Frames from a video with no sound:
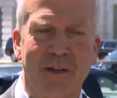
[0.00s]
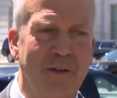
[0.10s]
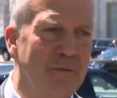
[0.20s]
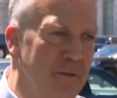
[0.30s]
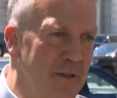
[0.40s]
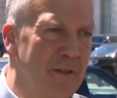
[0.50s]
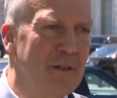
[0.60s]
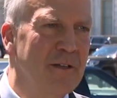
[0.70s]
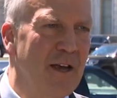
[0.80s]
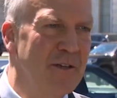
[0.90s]
And
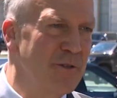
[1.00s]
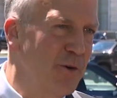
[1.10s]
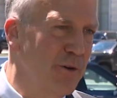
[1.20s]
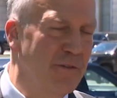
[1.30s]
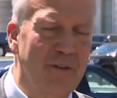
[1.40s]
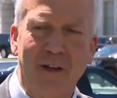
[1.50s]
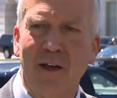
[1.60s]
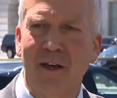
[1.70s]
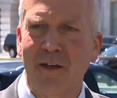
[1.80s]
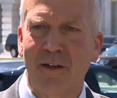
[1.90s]
as you heard
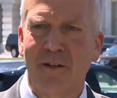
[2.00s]
today,